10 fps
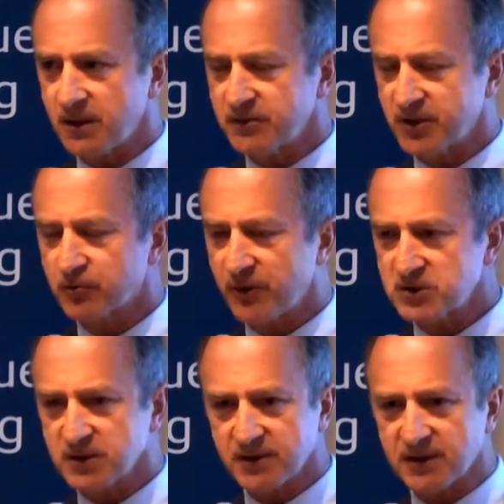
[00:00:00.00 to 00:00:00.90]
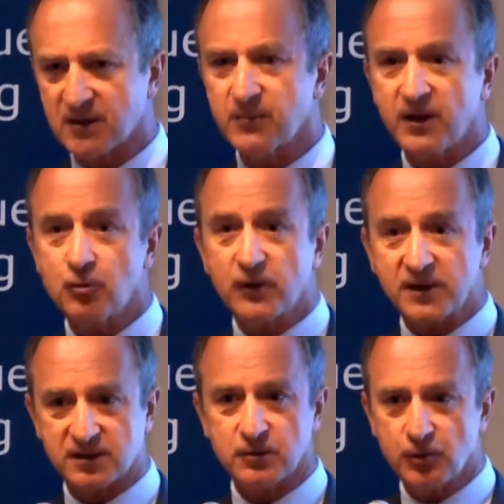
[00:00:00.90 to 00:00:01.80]
integration system in
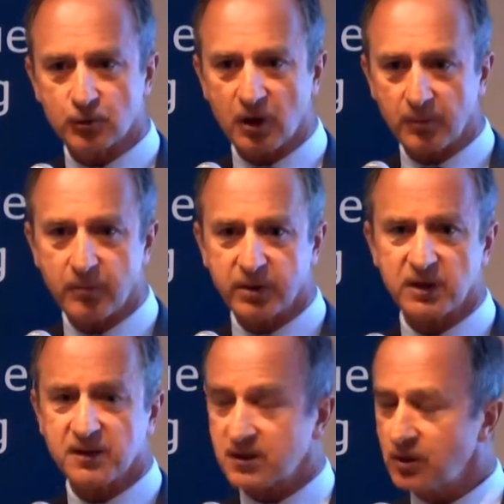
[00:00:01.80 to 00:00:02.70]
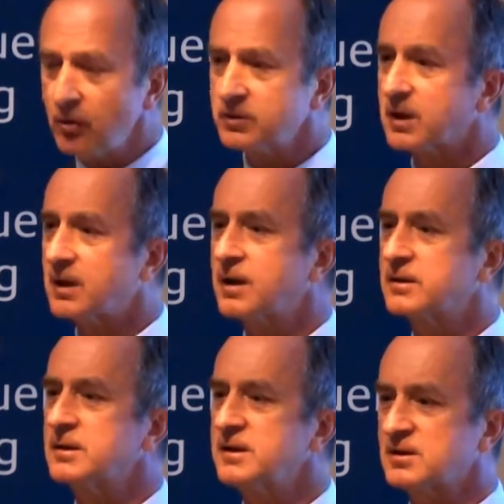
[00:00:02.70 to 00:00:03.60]
Western Europe, but exclude
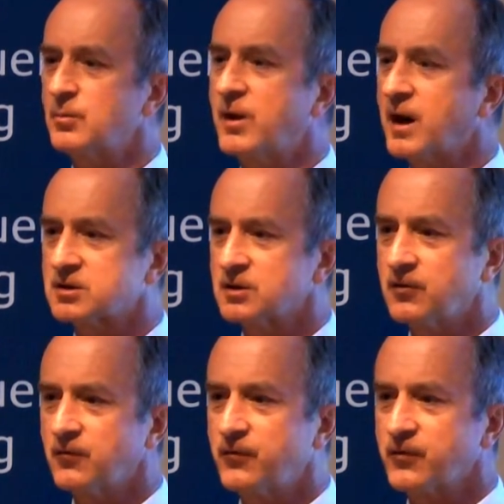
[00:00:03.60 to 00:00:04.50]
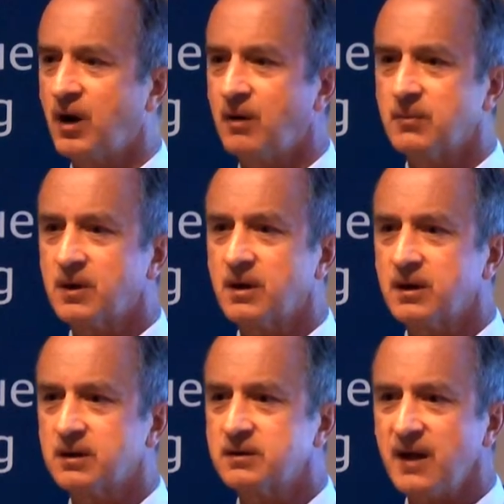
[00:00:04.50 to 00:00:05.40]
the eastern part from
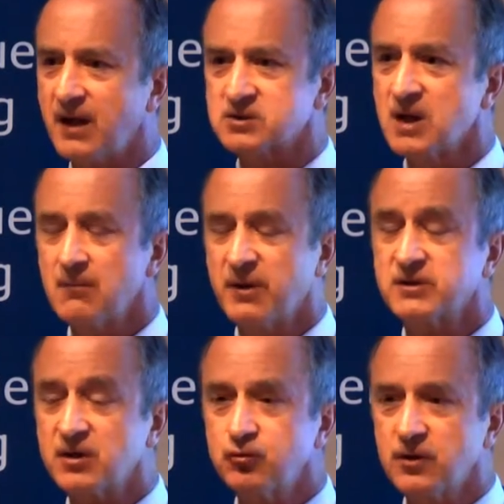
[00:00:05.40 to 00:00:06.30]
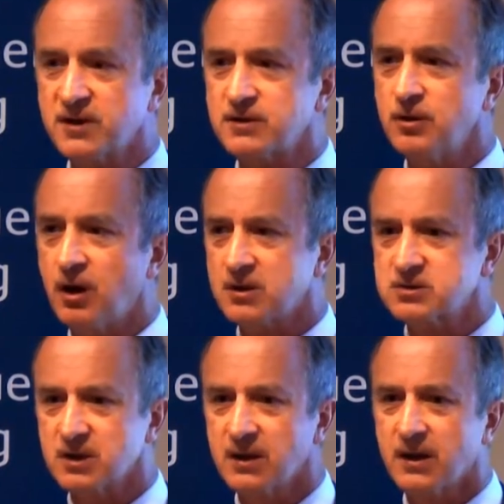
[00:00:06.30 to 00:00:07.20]
that. But that was
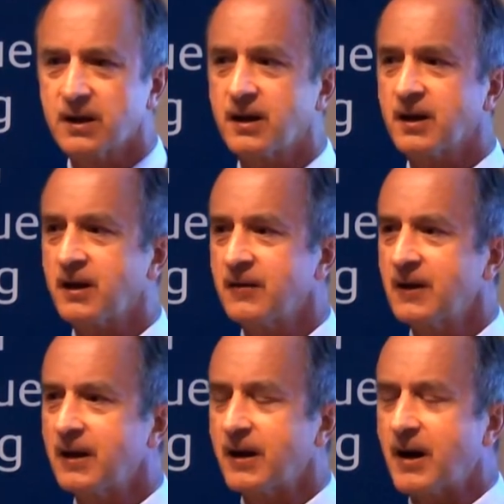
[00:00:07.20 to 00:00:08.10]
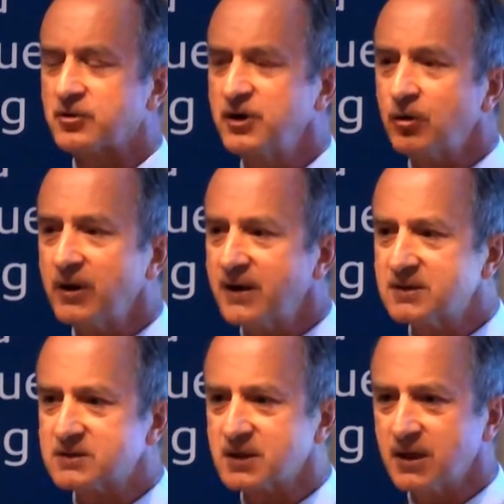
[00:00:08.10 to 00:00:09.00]
not
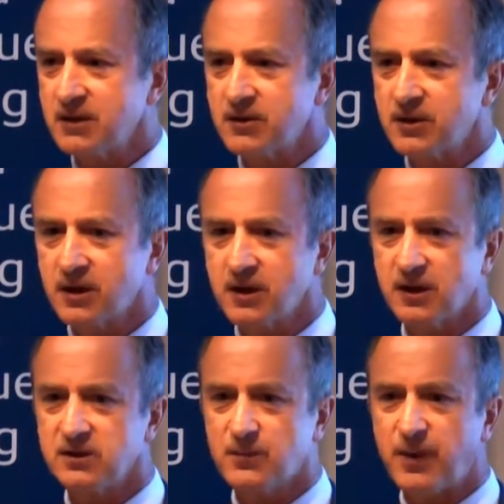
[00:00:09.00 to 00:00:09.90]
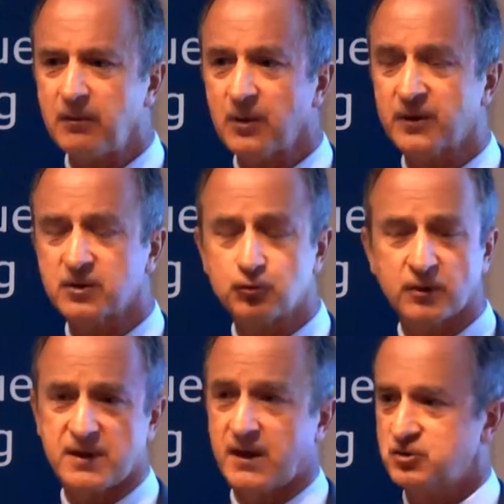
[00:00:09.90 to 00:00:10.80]
articulated in the public, but it
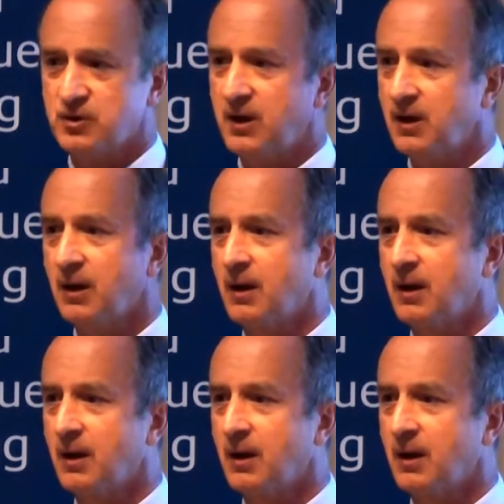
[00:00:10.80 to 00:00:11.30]
was actually